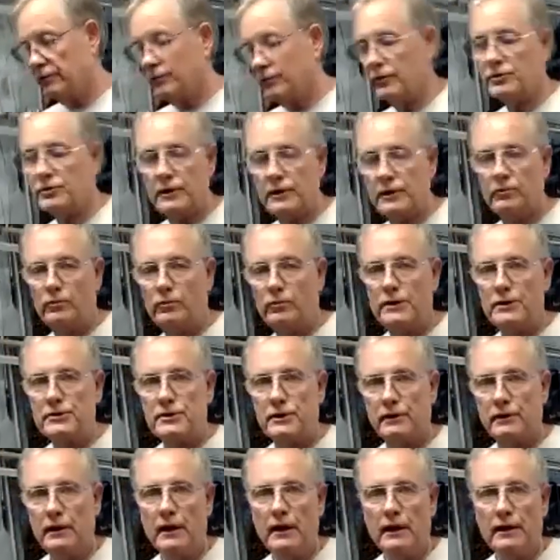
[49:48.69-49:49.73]
For some
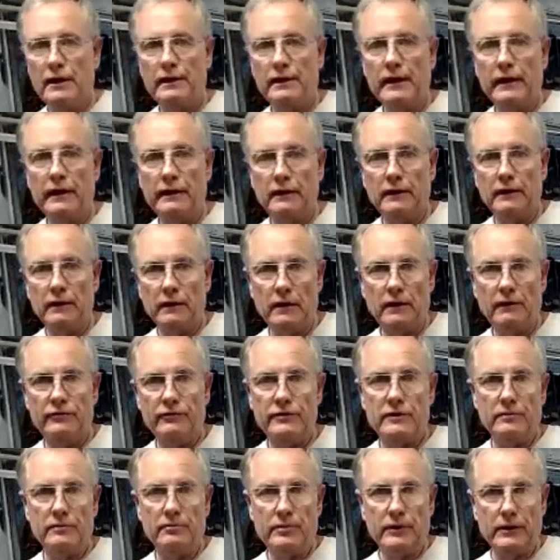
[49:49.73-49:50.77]
reason, they
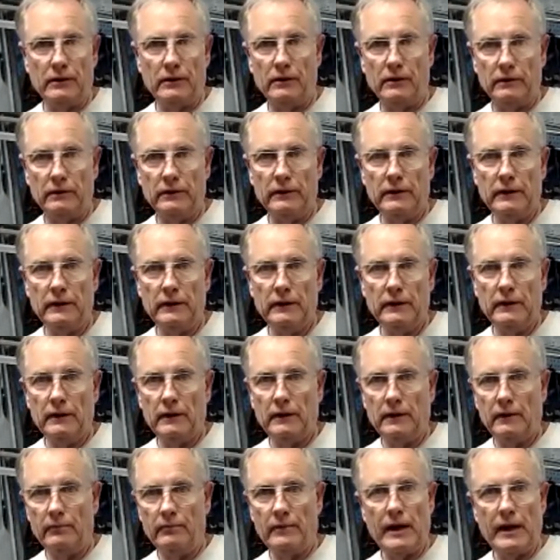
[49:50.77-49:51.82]
love to build
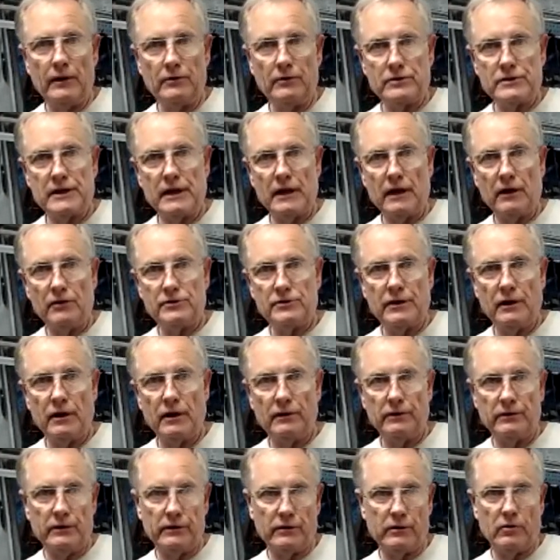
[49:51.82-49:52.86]
a mouse house
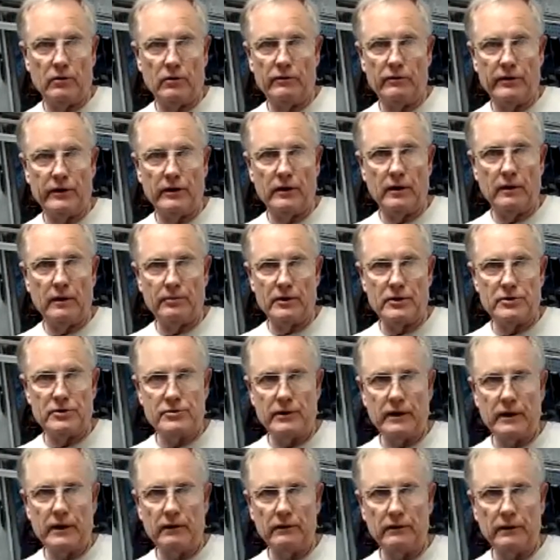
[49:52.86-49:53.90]
under the Corvair upper
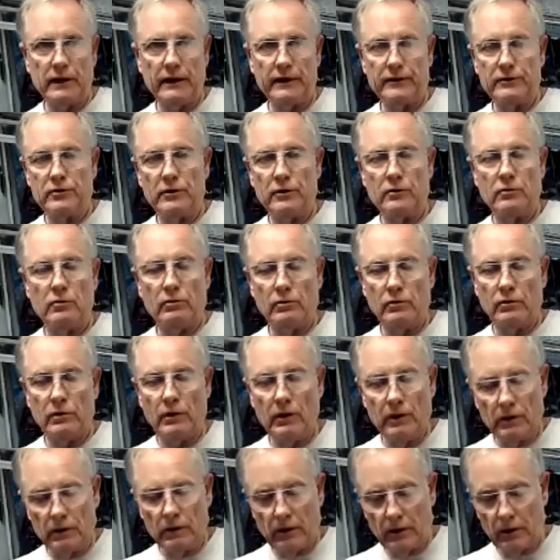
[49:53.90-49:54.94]
shroud. I took
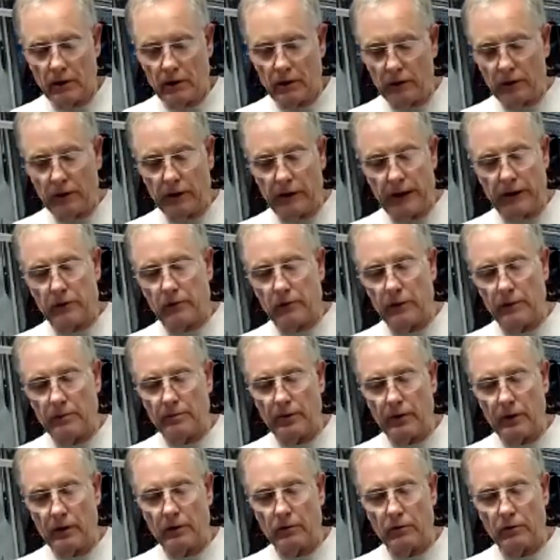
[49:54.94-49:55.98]
a Lakewood
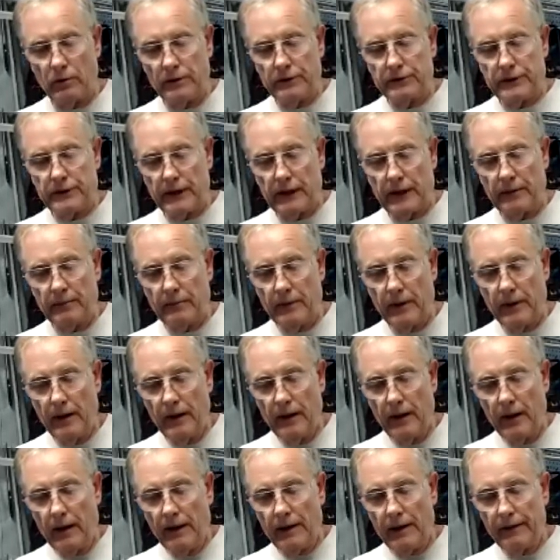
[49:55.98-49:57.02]
apart one time
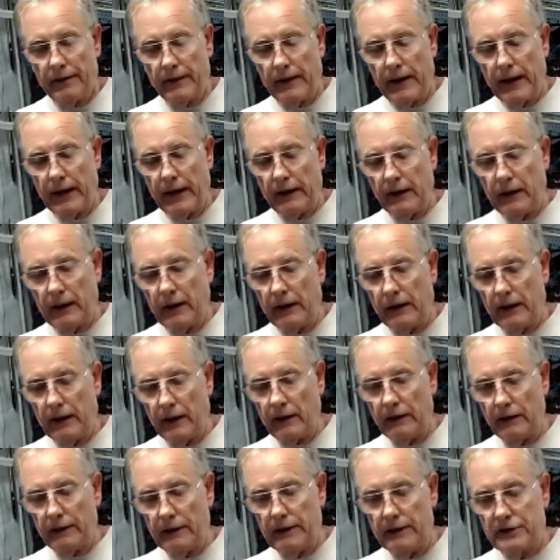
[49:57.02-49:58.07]
that
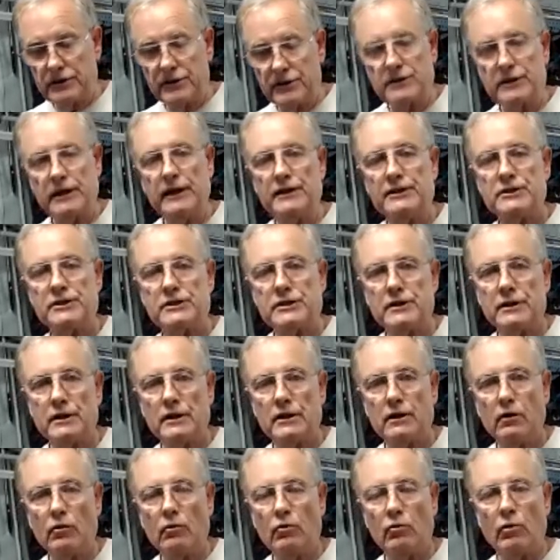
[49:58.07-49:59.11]
the seats
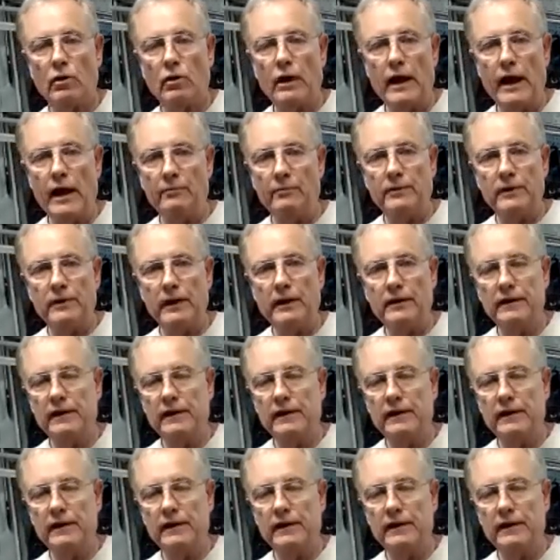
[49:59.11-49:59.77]
were empty.